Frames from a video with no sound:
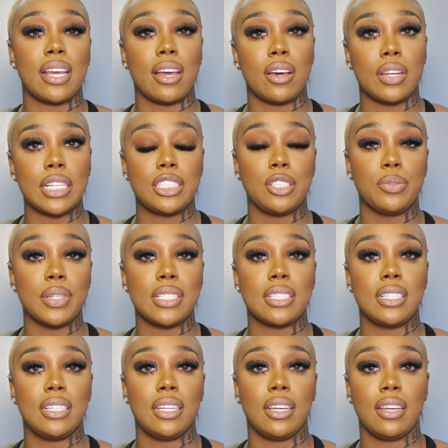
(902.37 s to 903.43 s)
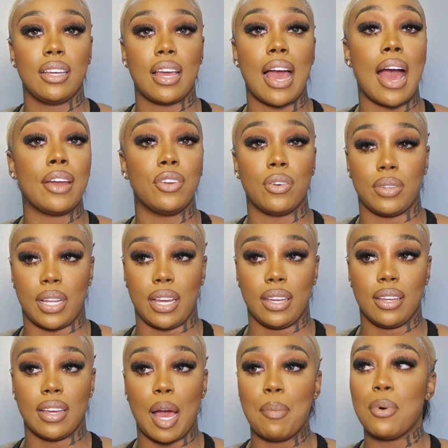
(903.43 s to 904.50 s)
style that she recently did, I don't like.
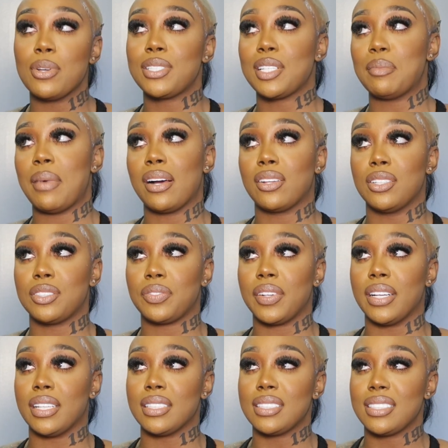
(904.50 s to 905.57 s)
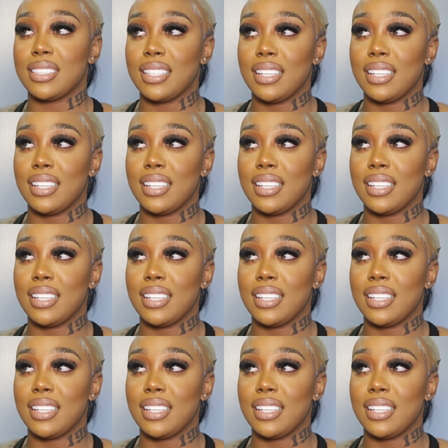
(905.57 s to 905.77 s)
I posted in my close friend.